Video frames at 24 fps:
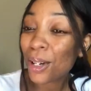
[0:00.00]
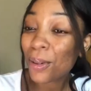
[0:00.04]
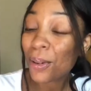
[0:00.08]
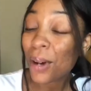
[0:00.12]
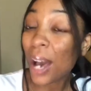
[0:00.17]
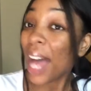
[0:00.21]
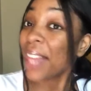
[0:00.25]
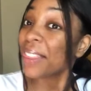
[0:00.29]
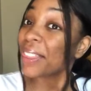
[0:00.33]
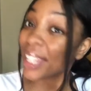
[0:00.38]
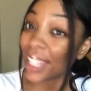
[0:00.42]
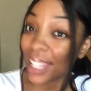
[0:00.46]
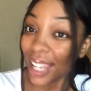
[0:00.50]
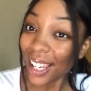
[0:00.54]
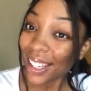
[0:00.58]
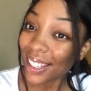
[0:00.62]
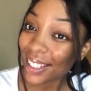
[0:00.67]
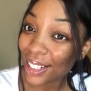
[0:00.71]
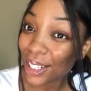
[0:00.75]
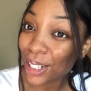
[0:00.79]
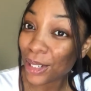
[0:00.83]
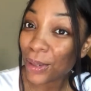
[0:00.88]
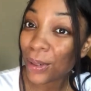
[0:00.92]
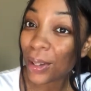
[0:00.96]
I think I could
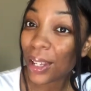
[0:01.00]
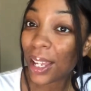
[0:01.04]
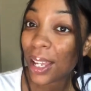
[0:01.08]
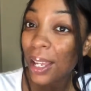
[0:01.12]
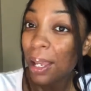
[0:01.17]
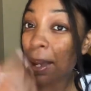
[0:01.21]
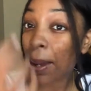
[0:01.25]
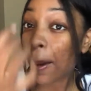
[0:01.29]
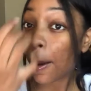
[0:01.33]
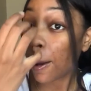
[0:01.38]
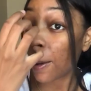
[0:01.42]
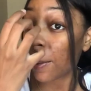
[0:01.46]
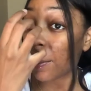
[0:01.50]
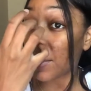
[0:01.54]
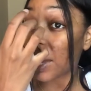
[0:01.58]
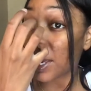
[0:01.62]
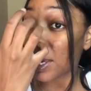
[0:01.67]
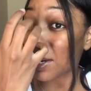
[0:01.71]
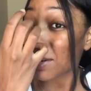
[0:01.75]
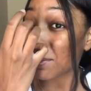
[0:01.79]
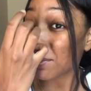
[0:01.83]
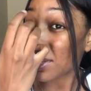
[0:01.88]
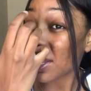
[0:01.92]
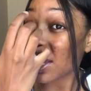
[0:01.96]
do it, but hear
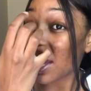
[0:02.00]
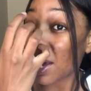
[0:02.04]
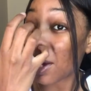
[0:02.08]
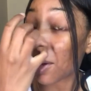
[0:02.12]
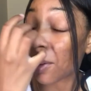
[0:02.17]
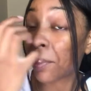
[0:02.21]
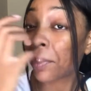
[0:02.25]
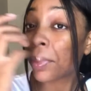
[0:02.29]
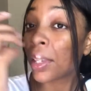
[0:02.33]
me out.